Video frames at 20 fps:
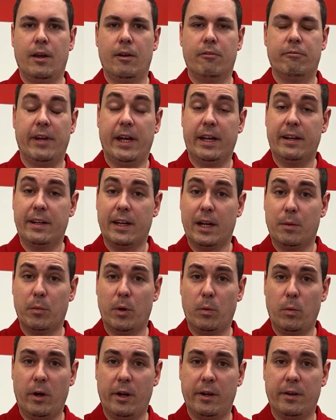Fact number
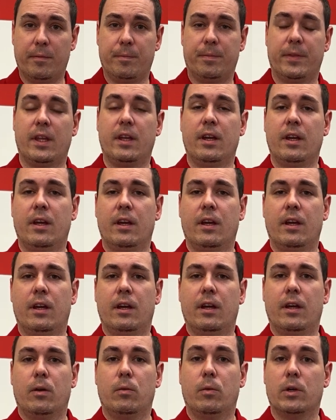1.
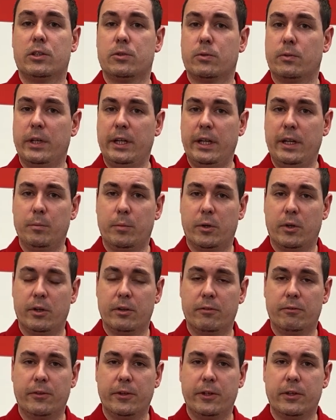What's really
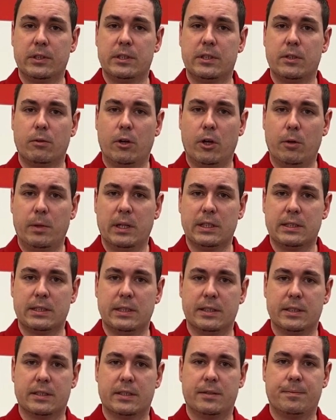important for you is the
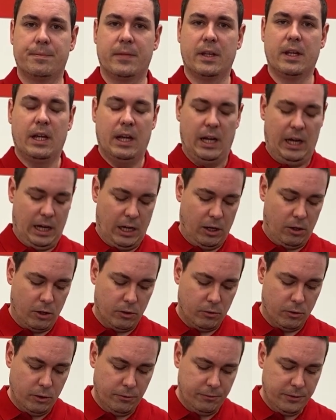robustness. Our
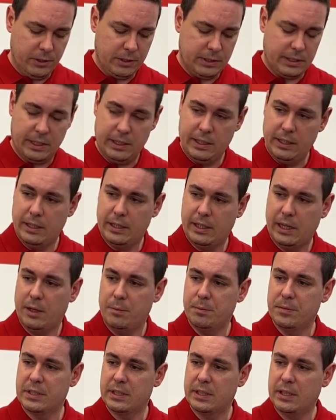ROFUSE Sani
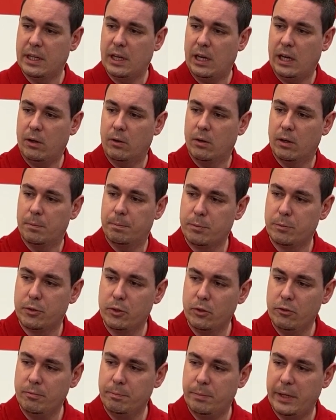comes in our
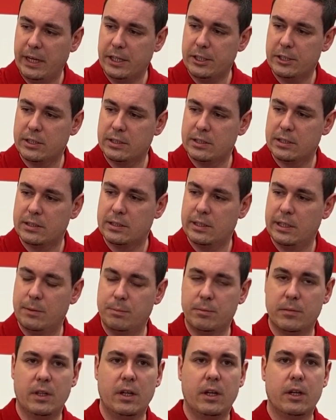proven packaging
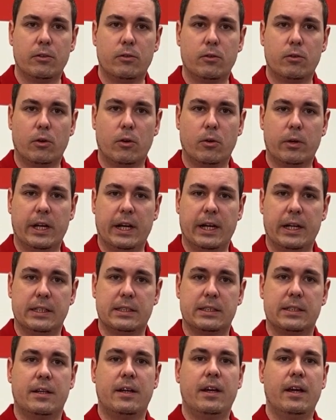system, the
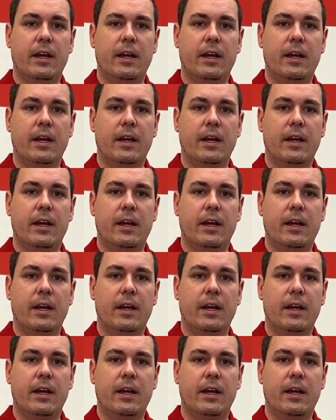ROCASE.